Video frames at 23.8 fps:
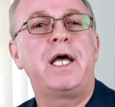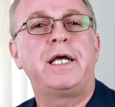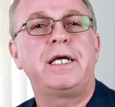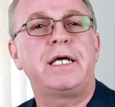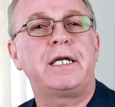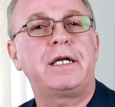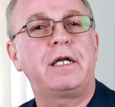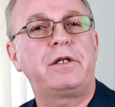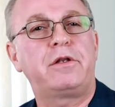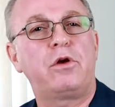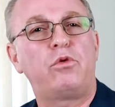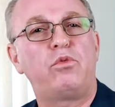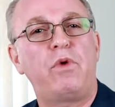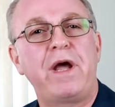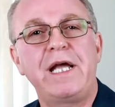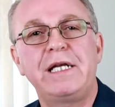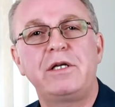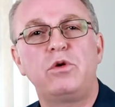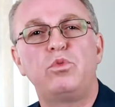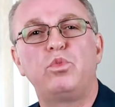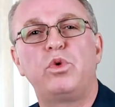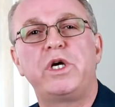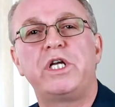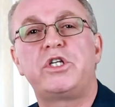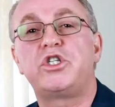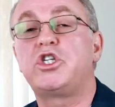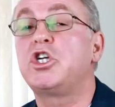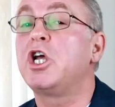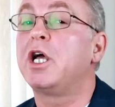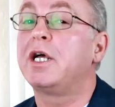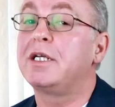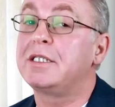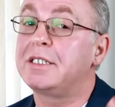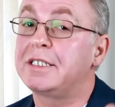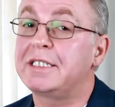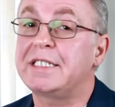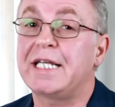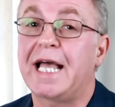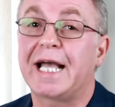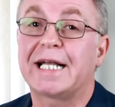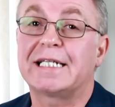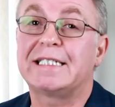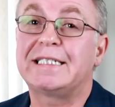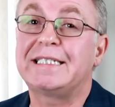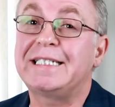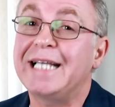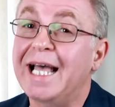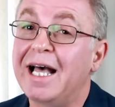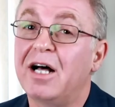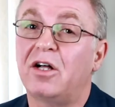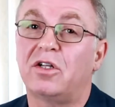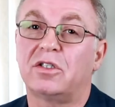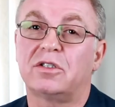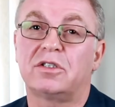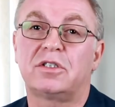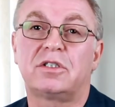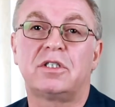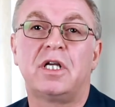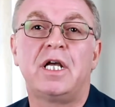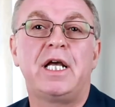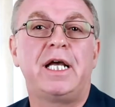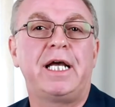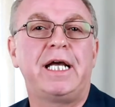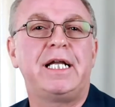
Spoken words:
Yet at the rate in which sex sells,